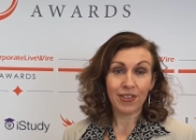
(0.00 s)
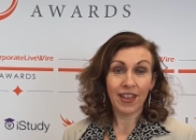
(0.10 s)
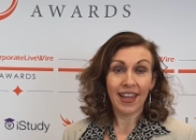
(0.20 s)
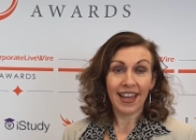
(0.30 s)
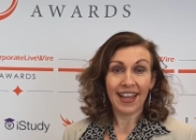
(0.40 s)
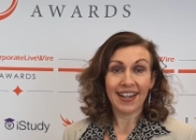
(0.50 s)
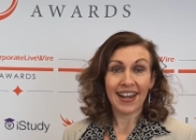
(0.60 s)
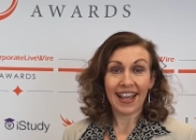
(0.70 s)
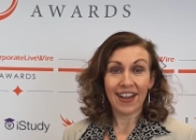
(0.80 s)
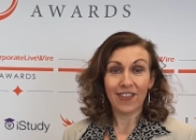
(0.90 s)
and
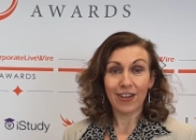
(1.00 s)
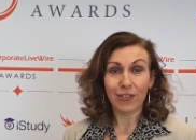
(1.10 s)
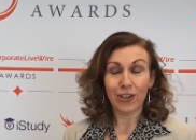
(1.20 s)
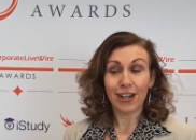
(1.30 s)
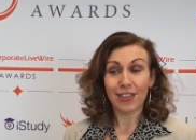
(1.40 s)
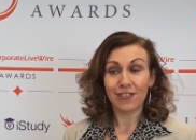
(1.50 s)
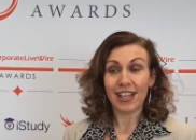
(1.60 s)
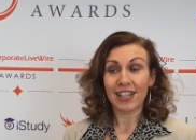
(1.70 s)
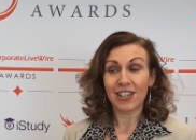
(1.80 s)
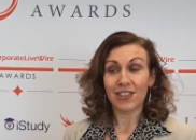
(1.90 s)
now I've got other
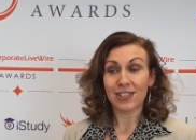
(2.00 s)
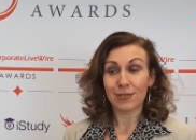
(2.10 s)
venues and